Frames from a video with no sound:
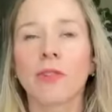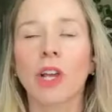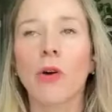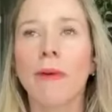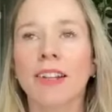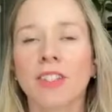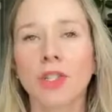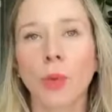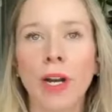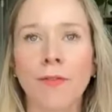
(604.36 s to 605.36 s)
going back to
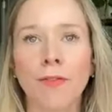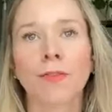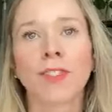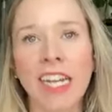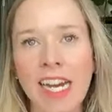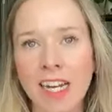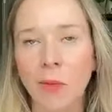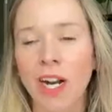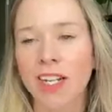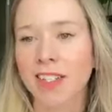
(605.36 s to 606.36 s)
2015
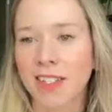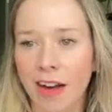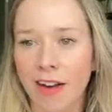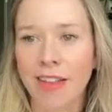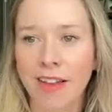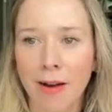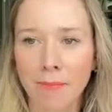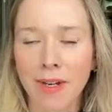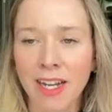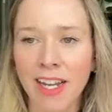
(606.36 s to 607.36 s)
when I started the
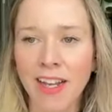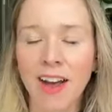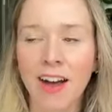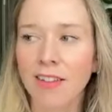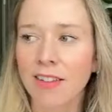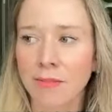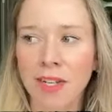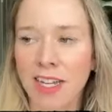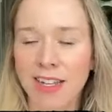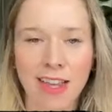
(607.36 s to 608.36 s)
company, I'll
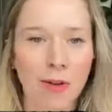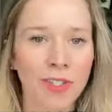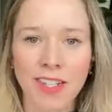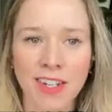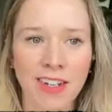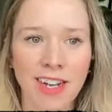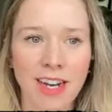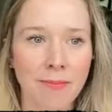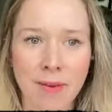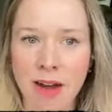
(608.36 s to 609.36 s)
admit, that wasn't
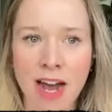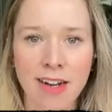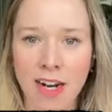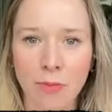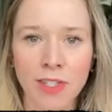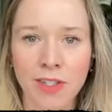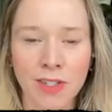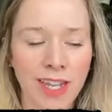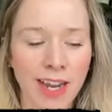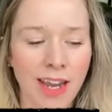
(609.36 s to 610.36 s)
in my mind. I was
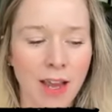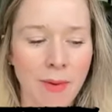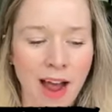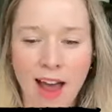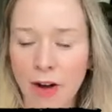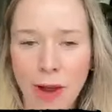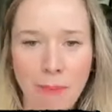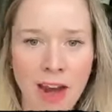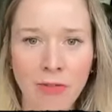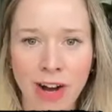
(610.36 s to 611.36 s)
just thinking about how do I
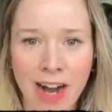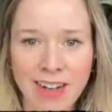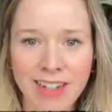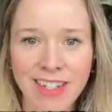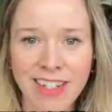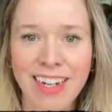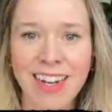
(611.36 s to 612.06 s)
pay rent